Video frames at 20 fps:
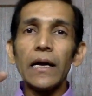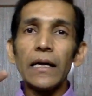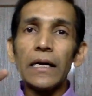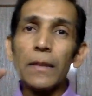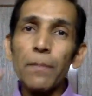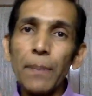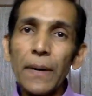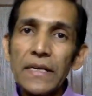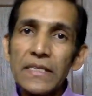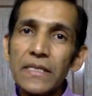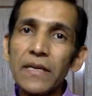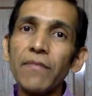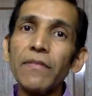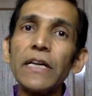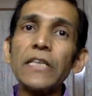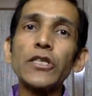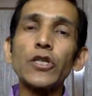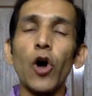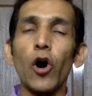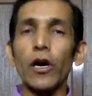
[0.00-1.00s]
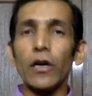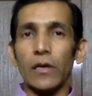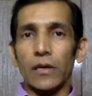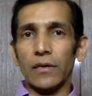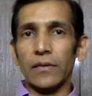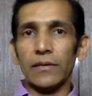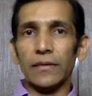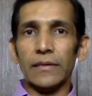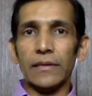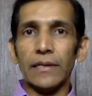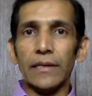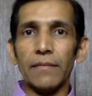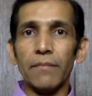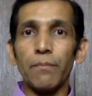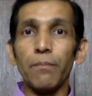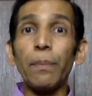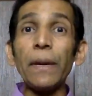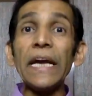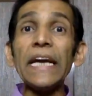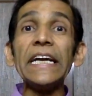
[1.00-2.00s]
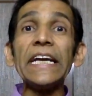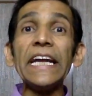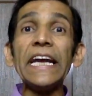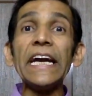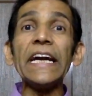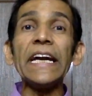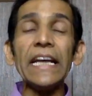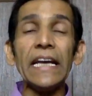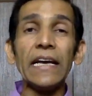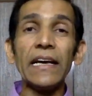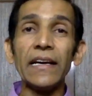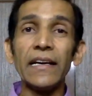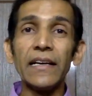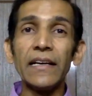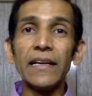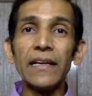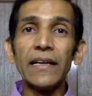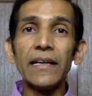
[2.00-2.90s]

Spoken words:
depressive disorder, PDD.